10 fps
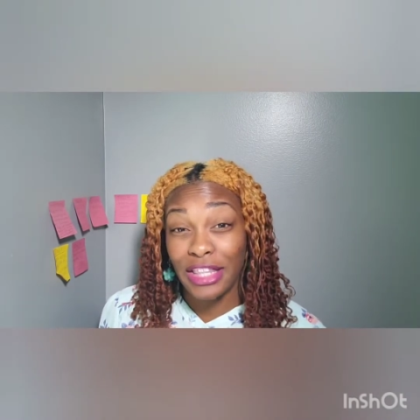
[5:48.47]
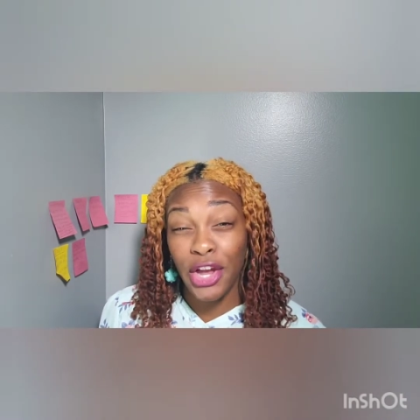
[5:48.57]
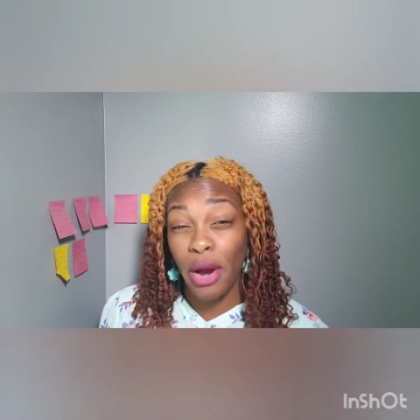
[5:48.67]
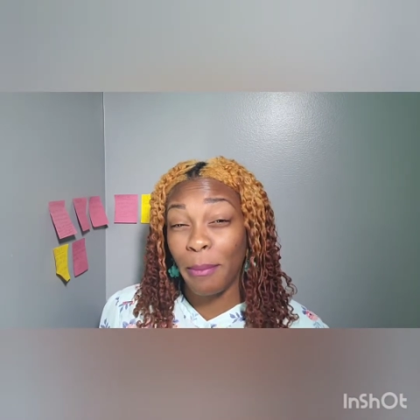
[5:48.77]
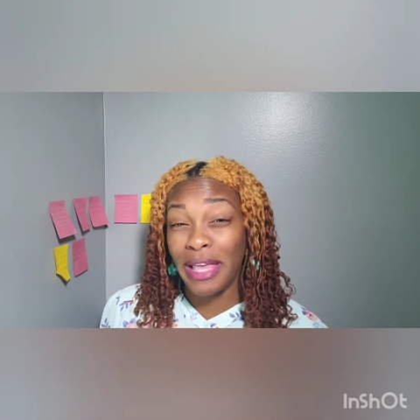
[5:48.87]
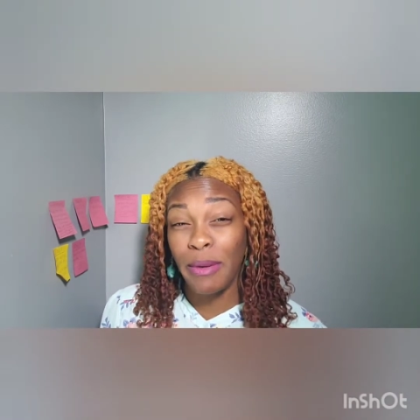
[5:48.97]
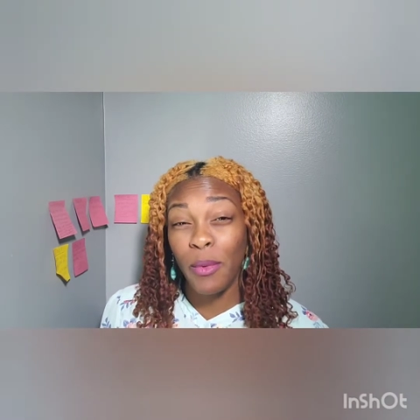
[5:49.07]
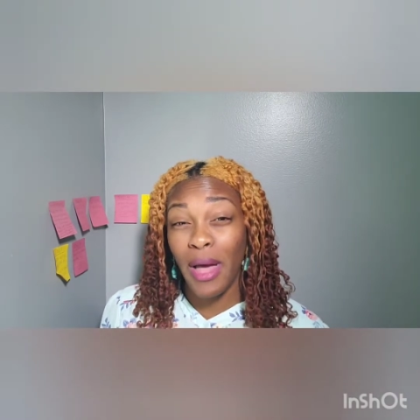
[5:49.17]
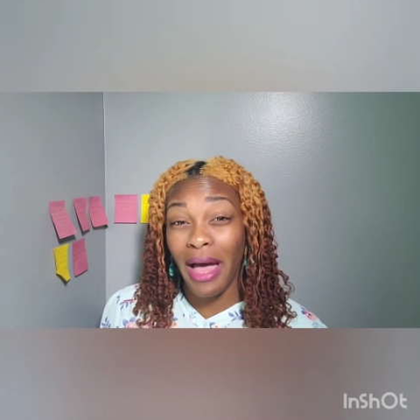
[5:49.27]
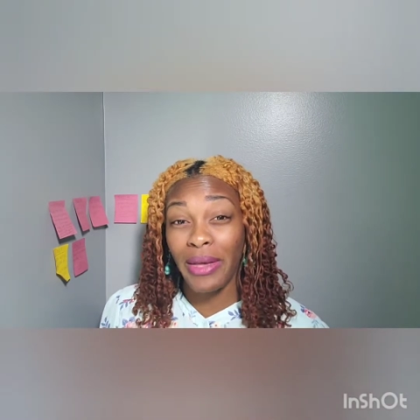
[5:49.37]
There are
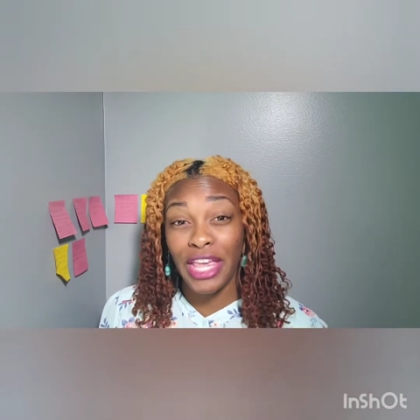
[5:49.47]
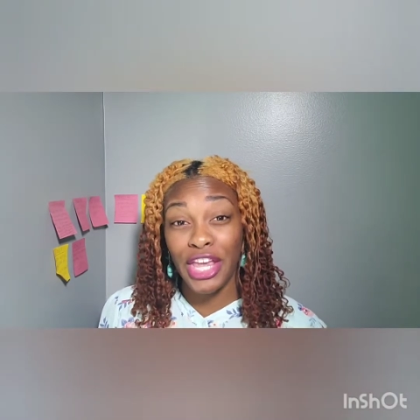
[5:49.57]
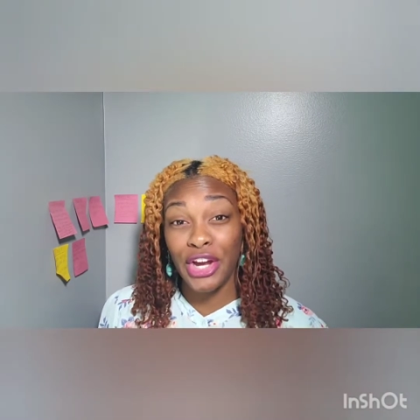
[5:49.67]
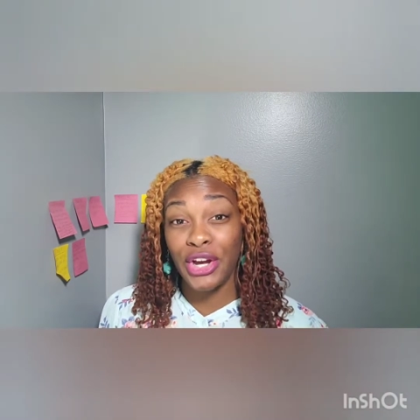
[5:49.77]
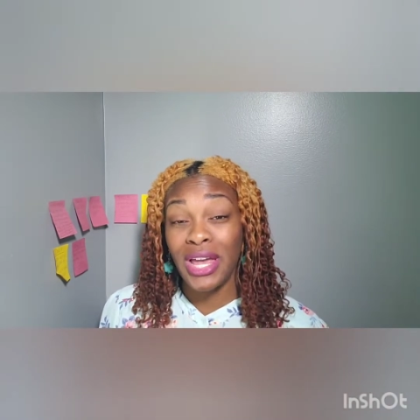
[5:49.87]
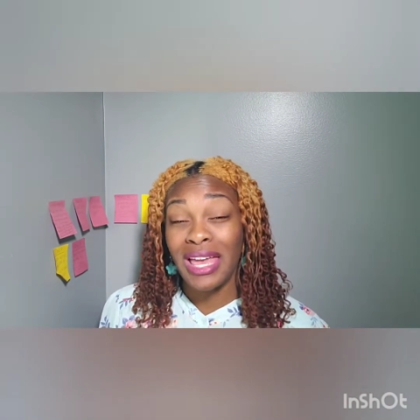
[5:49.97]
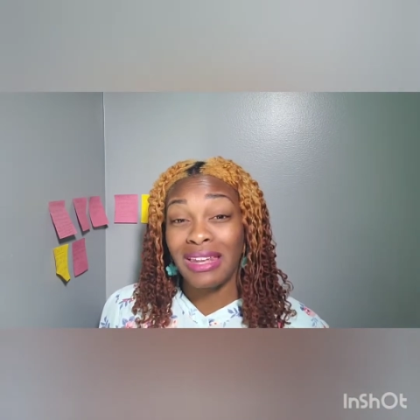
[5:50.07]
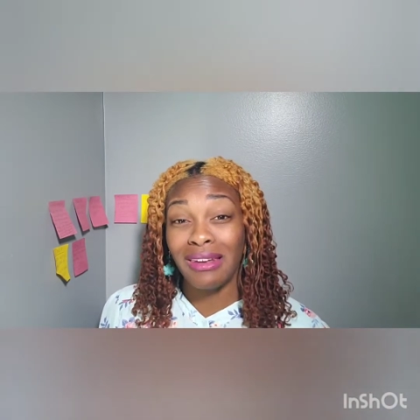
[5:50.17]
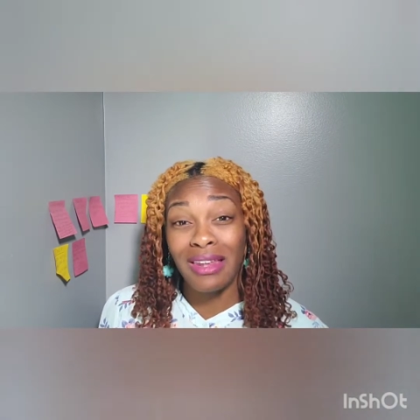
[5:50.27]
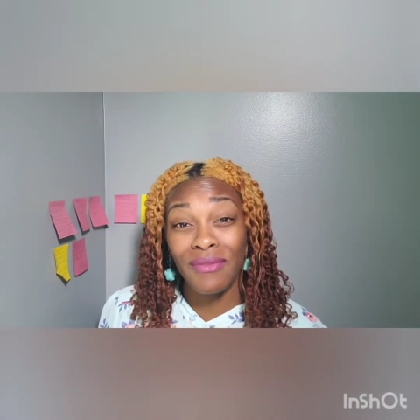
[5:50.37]
people out here
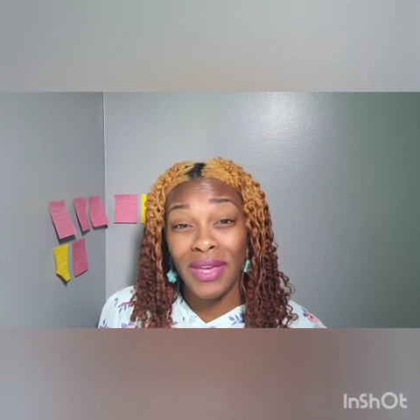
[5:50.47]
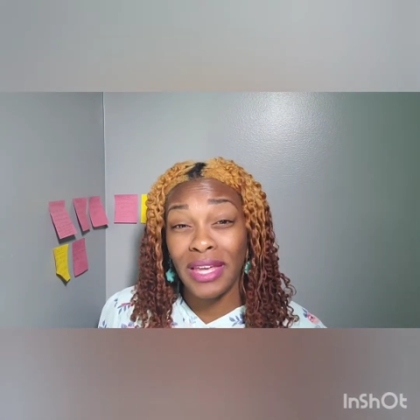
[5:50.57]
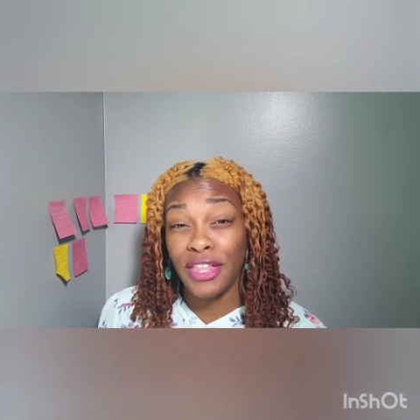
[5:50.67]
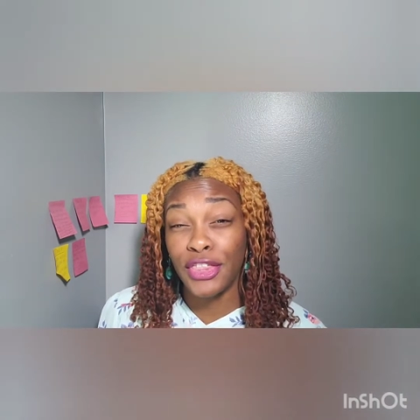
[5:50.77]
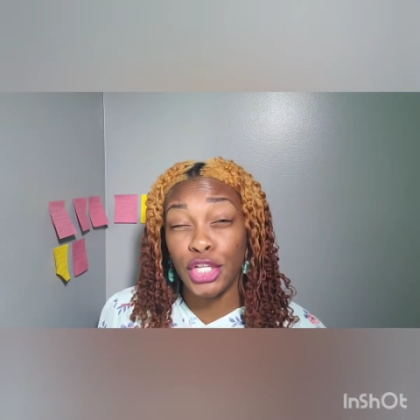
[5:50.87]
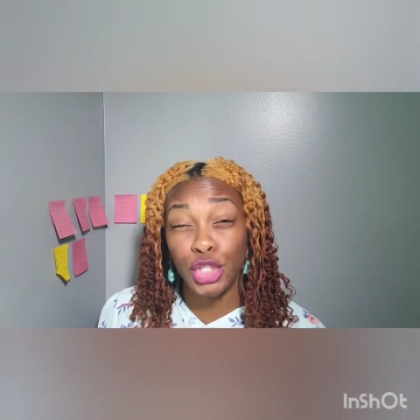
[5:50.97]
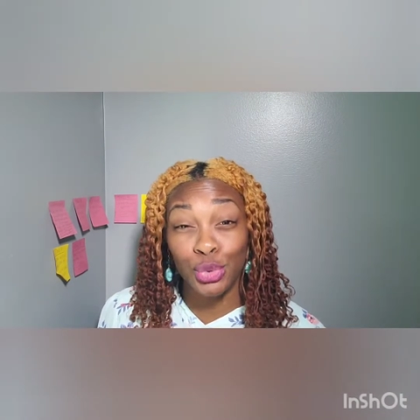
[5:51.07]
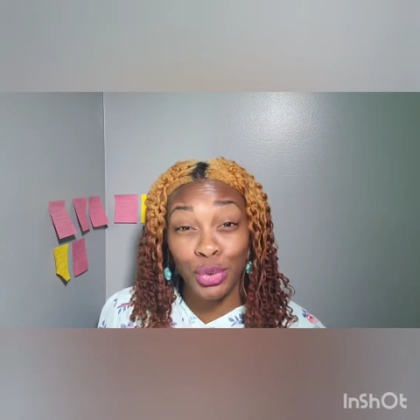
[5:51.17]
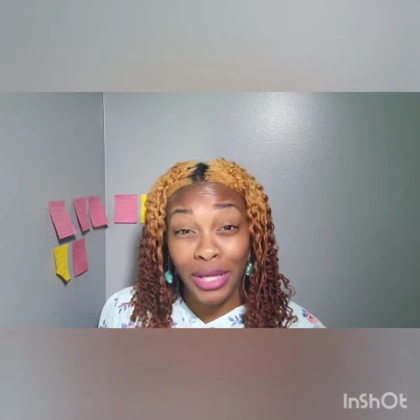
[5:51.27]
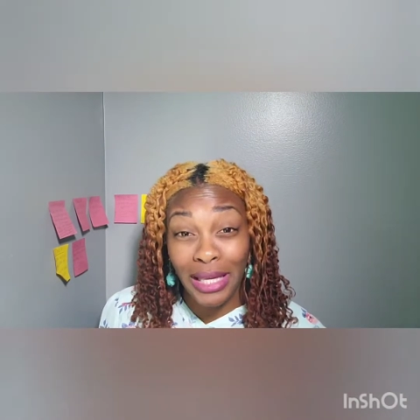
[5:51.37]
living the
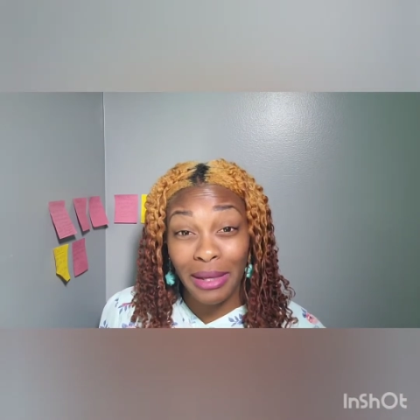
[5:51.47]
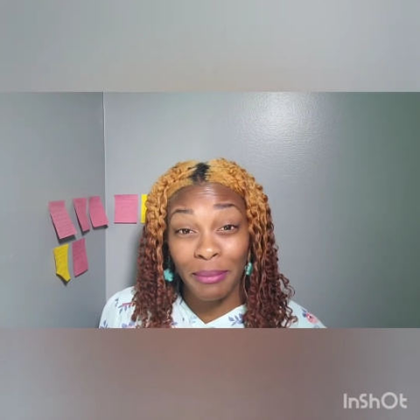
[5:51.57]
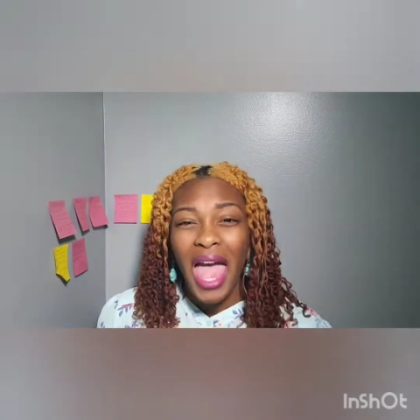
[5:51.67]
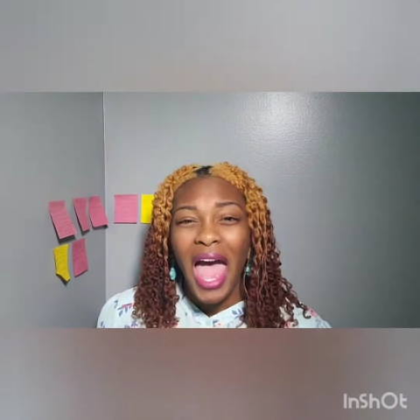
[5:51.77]
dream.